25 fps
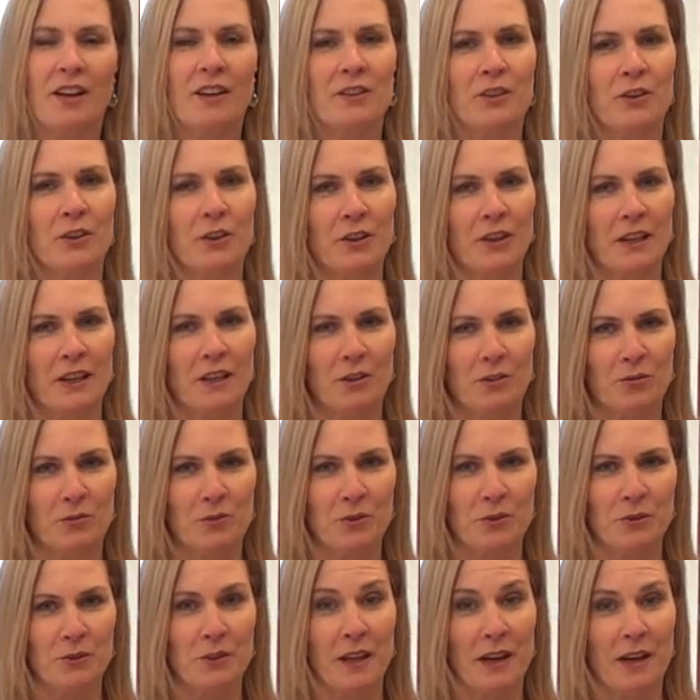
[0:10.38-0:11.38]
on cooking
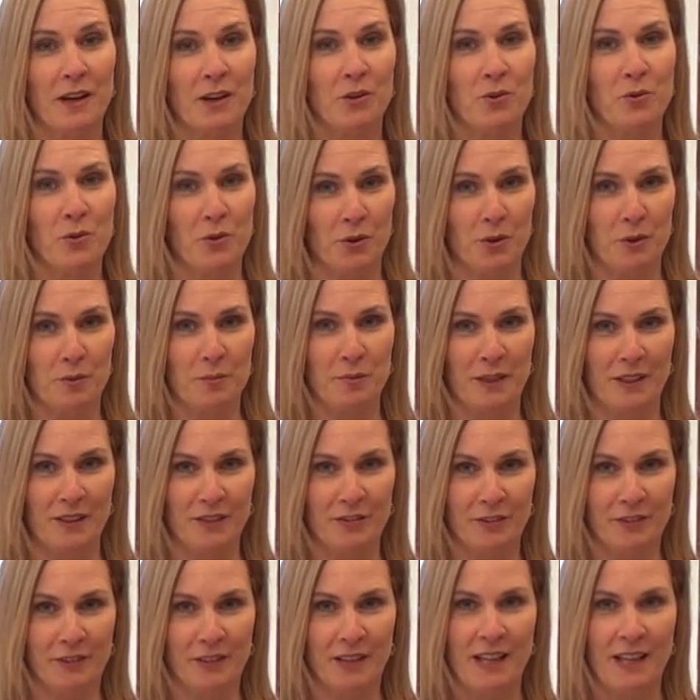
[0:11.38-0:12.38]
through that quarter beef.